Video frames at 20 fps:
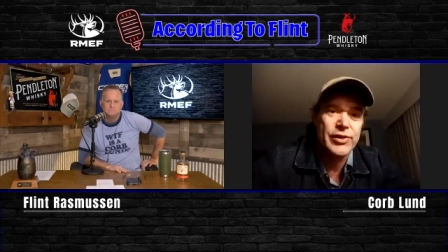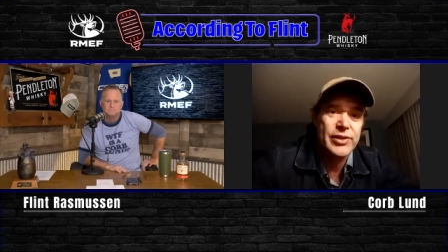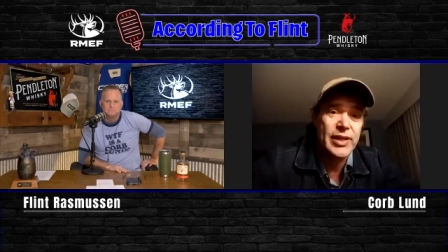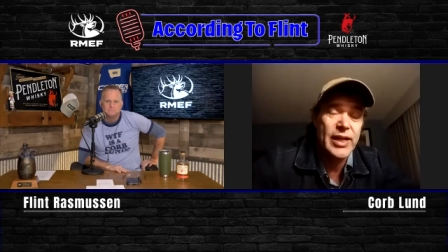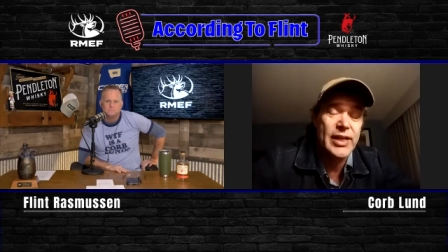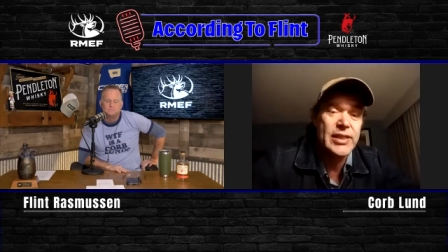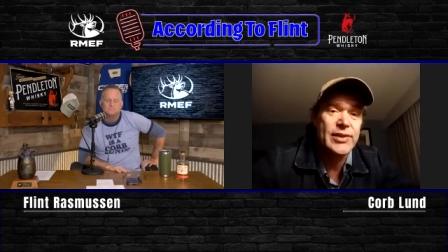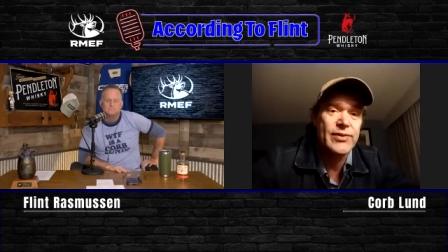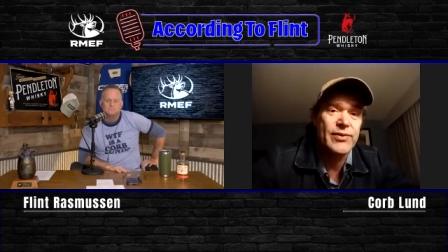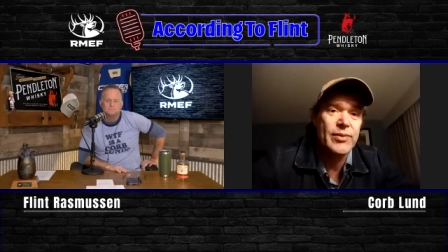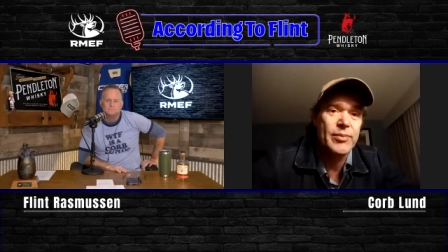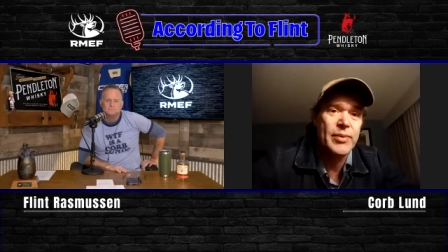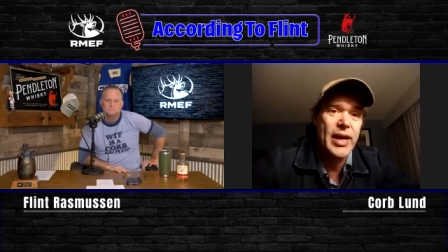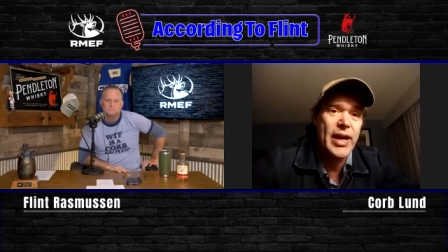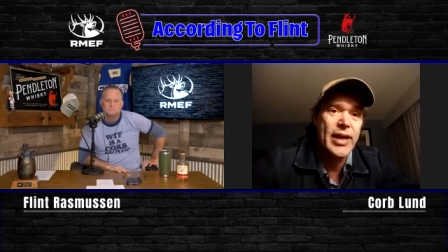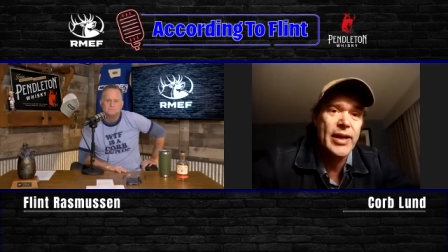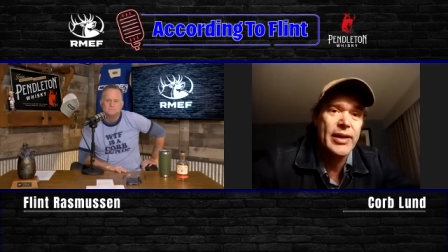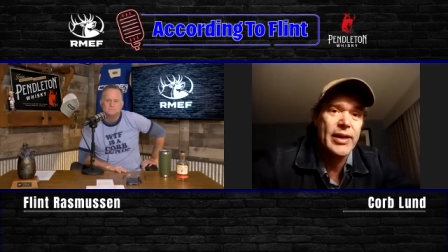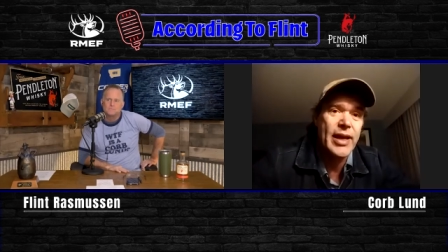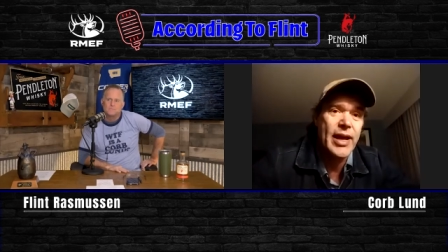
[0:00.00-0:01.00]
There's tons of
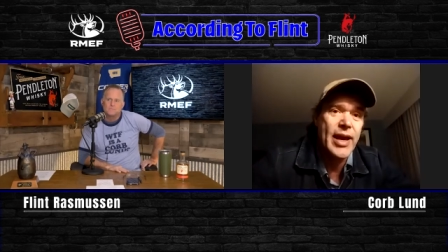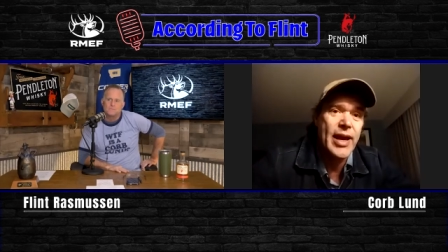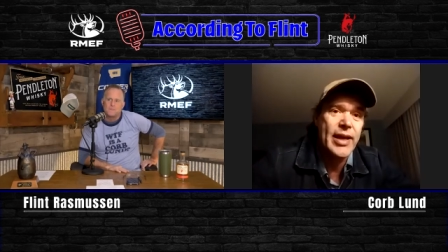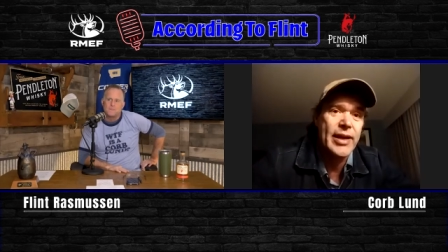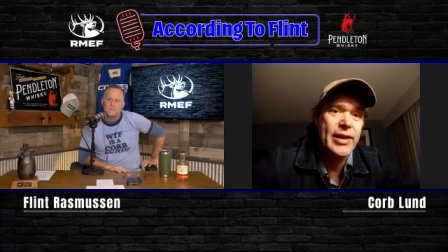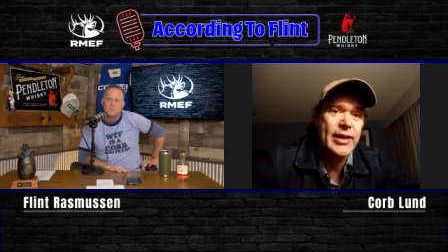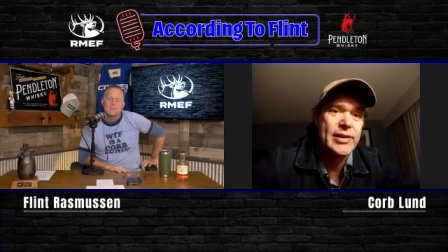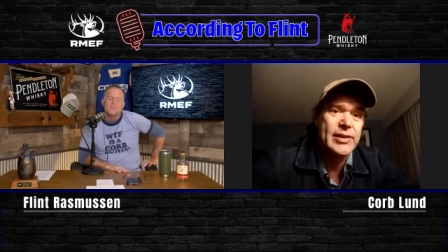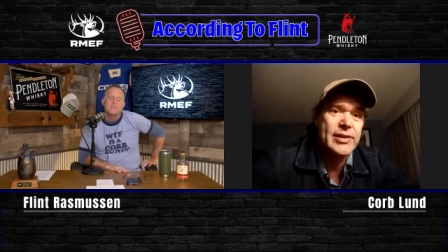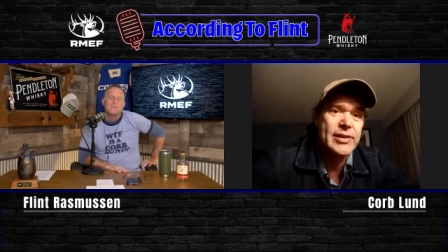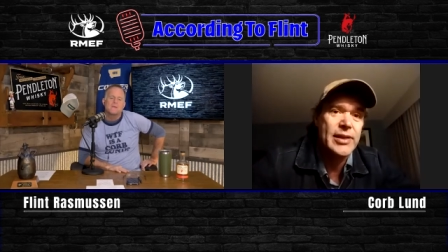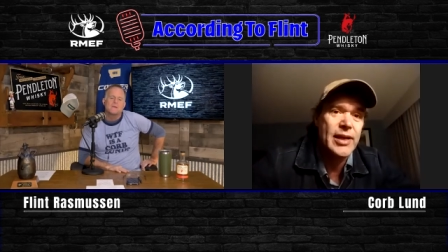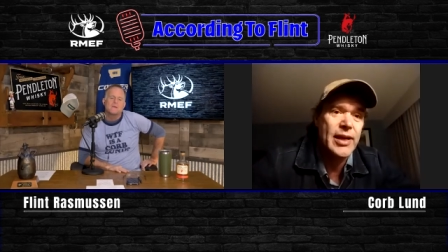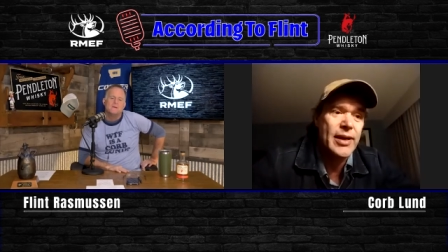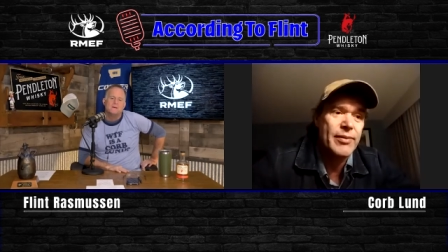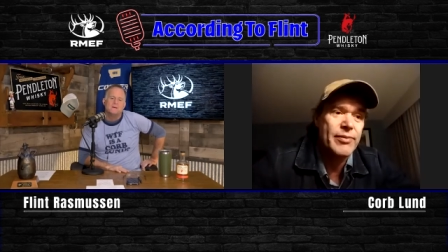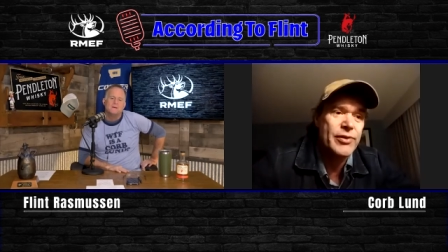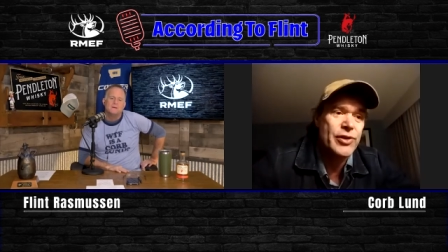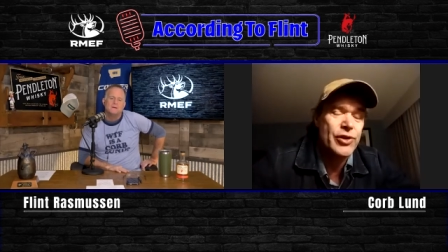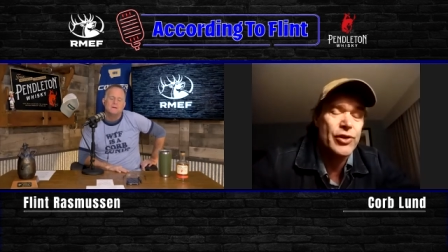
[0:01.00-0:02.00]
them, and and it's
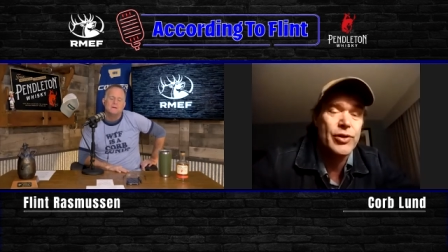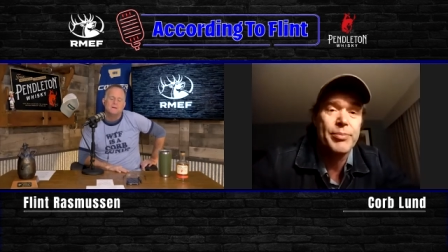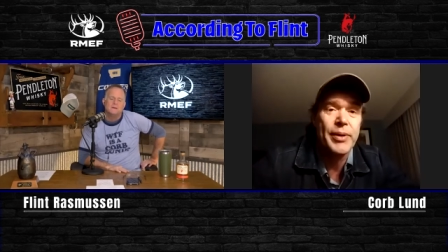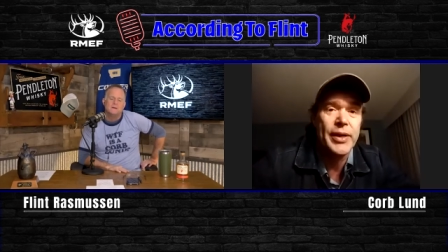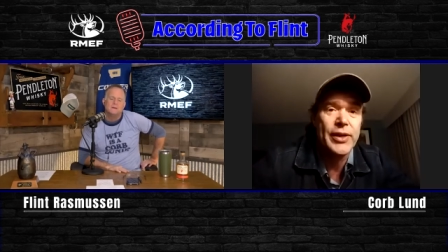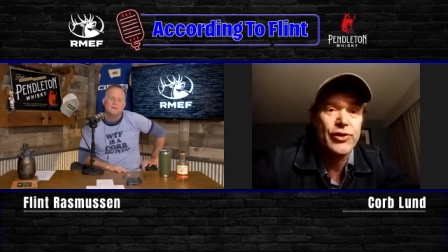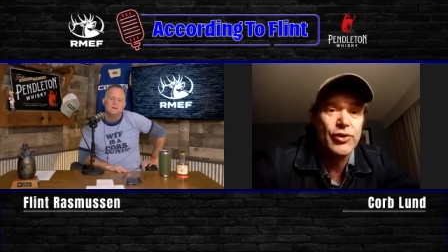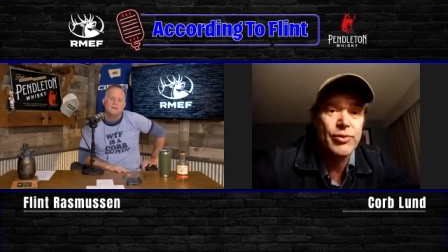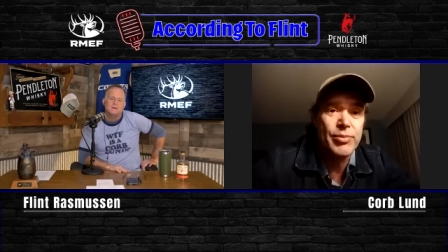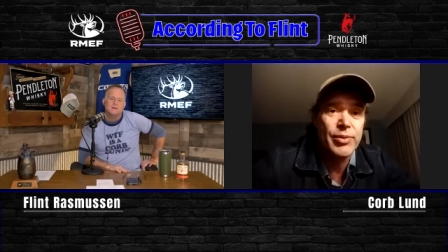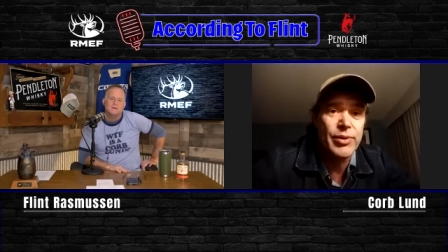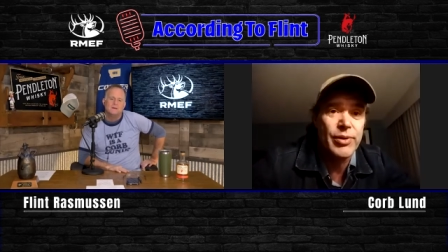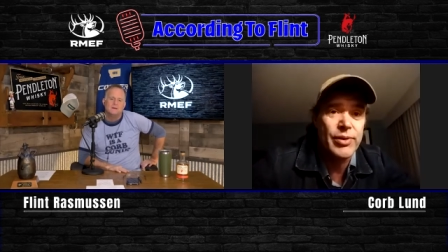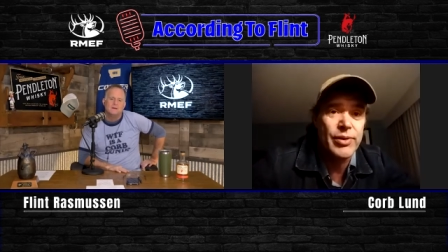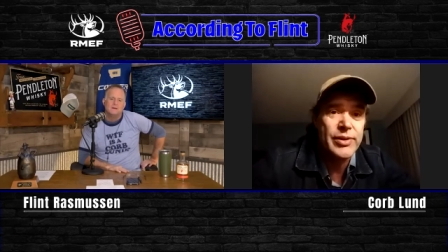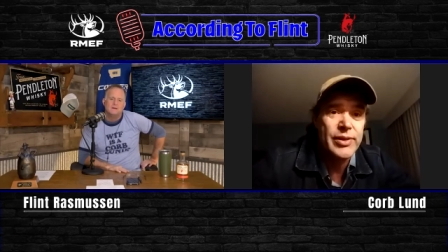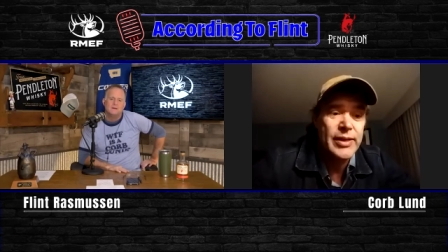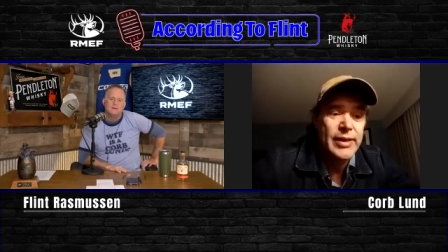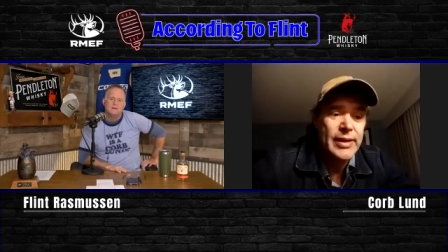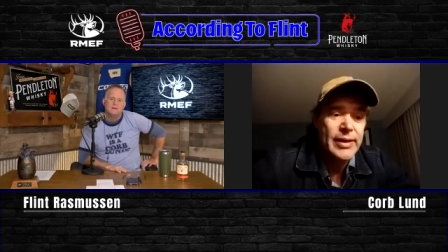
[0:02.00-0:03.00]
uh, Turnpike
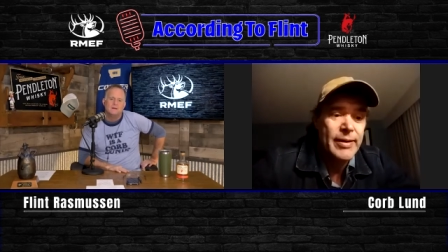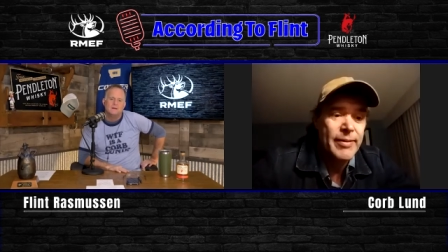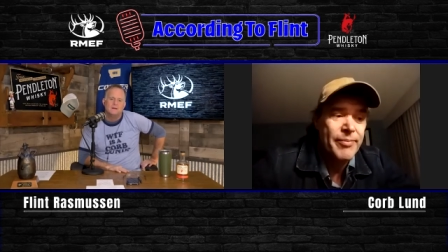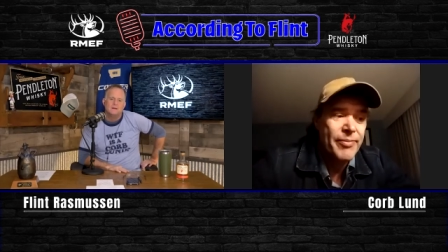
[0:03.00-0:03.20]
Troubadours,